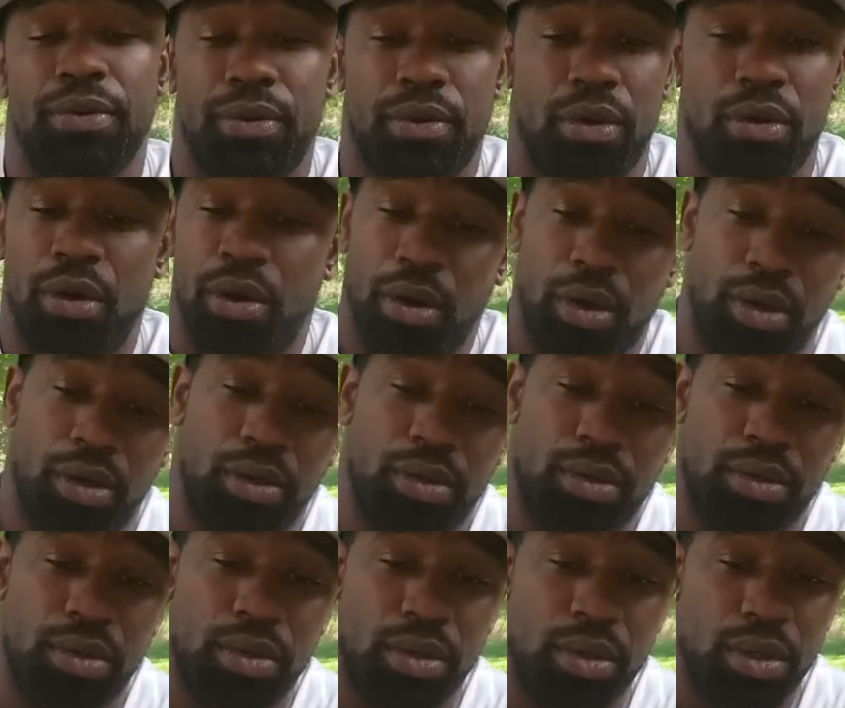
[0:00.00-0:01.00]
or
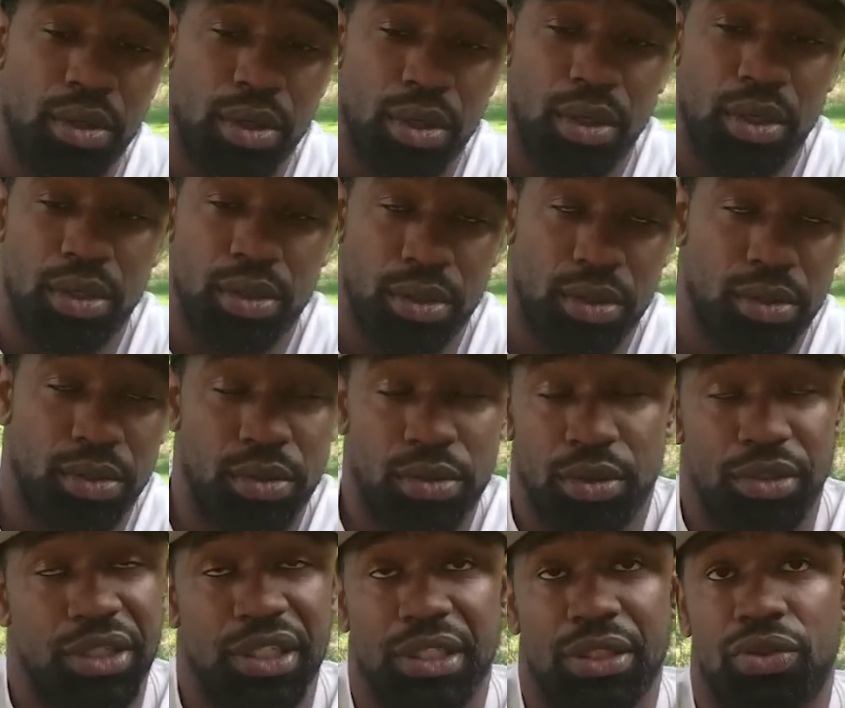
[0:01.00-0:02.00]

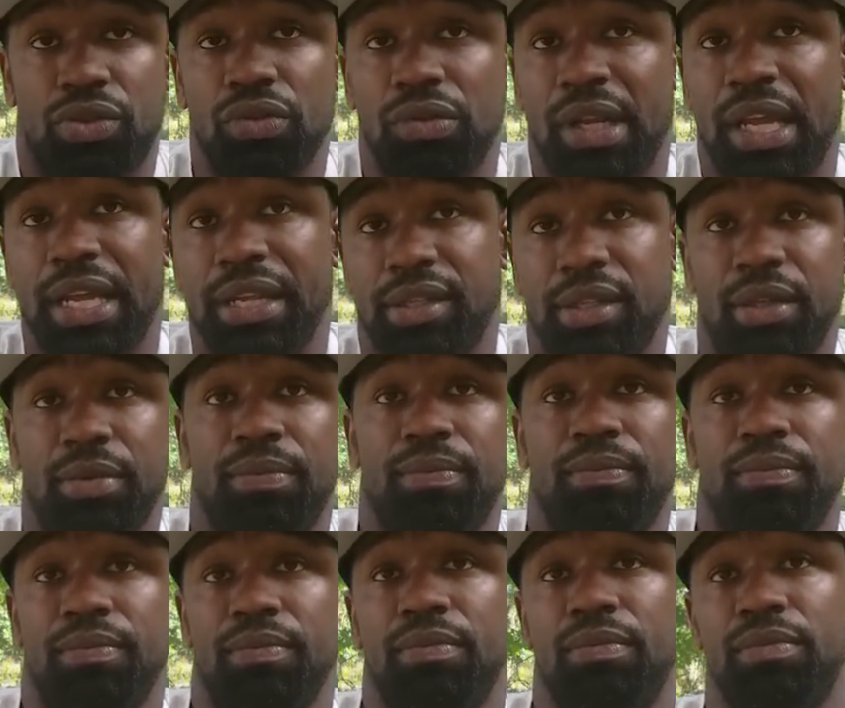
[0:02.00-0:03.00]
just too lazy to
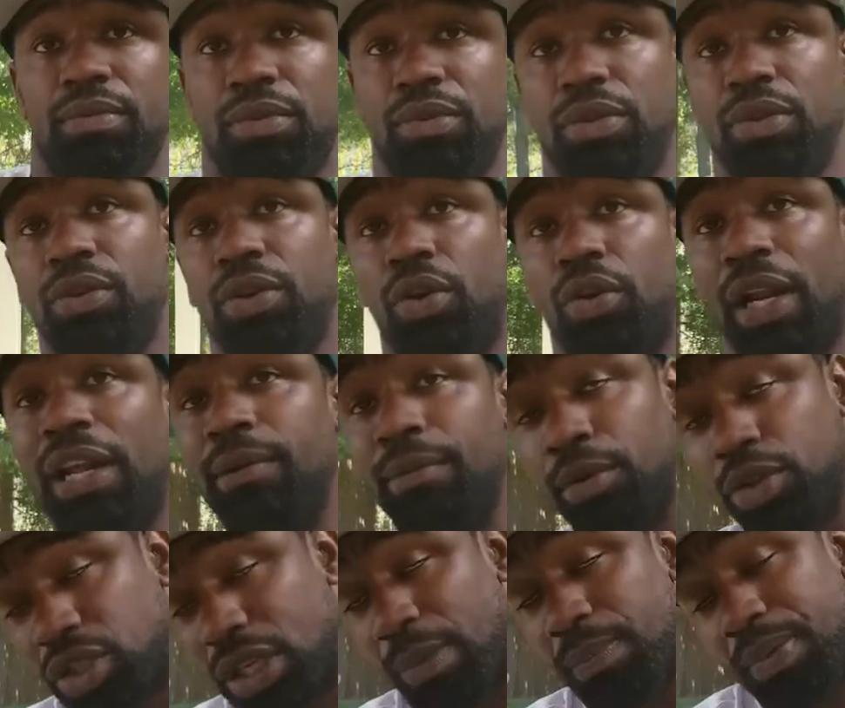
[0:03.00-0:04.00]
do it,
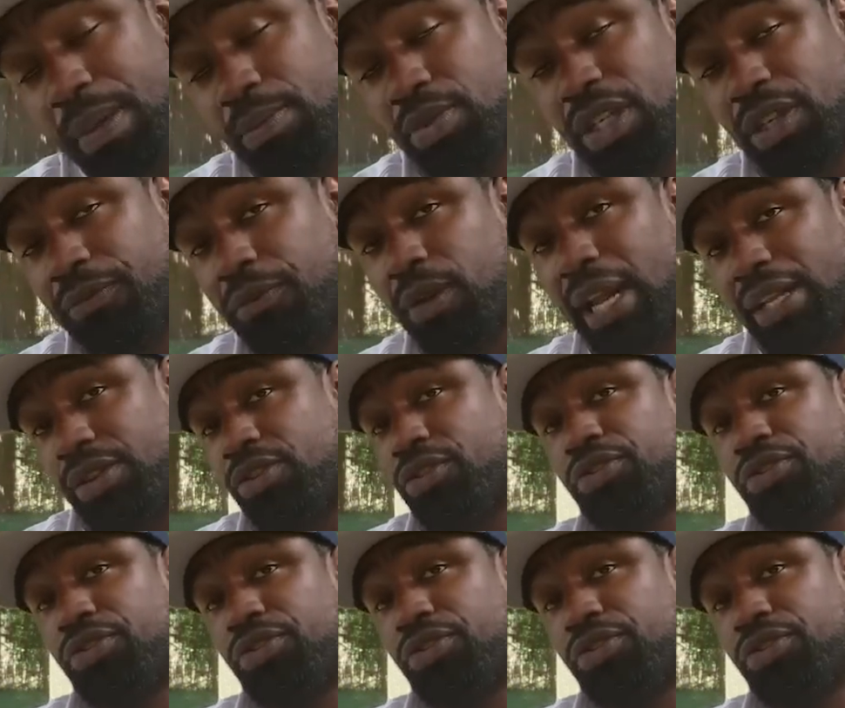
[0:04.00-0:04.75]
or some people just feel like they're